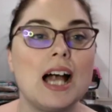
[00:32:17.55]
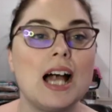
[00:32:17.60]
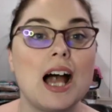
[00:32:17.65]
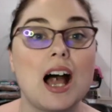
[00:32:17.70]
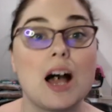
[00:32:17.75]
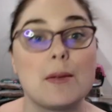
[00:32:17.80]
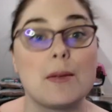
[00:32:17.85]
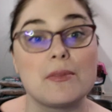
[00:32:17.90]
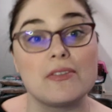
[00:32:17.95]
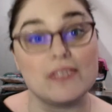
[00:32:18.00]

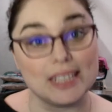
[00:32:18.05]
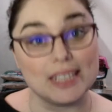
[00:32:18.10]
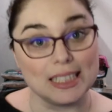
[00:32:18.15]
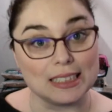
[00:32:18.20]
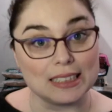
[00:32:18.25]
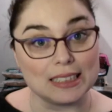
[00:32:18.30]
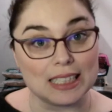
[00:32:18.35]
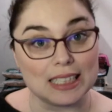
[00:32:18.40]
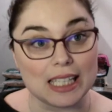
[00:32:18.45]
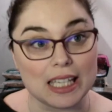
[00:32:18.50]

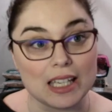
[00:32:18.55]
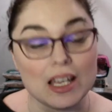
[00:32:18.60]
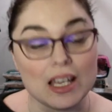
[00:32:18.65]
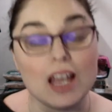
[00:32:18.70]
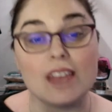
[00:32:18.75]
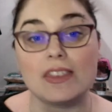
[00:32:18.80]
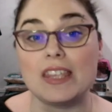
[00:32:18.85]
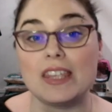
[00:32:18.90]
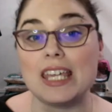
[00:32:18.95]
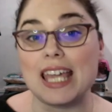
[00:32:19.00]
Finally,
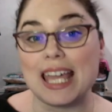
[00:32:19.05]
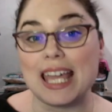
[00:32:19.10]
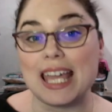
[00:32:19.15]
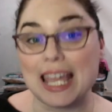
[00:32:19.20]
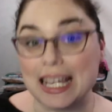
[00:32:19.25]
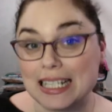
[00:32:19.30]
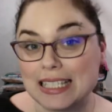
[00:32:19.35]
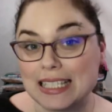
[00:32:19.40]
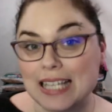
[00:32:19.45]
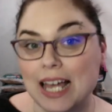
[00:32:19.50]
the
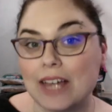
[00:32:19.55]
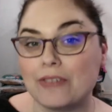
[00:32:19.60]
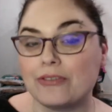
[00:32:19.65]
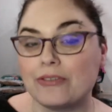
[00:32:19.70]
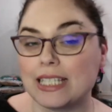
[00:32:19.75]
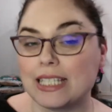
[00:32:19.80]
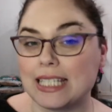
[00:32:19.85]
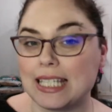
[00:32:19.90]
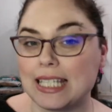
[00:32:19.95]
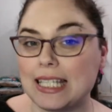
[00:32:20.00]

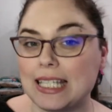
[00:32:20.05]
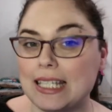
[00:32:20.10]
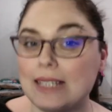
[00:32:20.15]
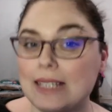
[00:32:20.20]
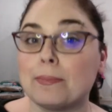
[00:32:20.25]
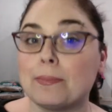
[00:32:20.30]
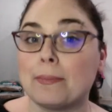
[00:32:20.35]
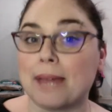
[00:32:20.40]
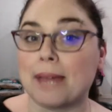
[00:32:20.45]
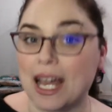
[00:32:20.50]
anti-fatigue
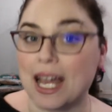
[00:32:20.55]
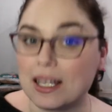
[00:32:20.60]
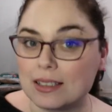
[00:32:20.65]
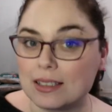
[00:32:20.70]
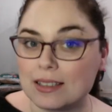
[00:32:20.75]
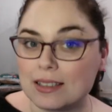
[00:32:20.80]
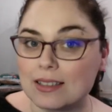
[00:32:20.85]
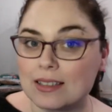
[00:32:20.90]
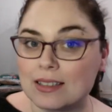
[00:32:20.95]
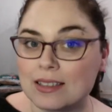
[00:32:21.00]

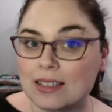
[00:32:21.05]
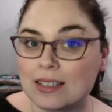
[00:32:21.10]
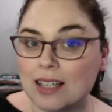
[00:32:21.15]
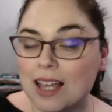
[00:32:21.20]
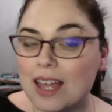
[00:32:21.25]
mats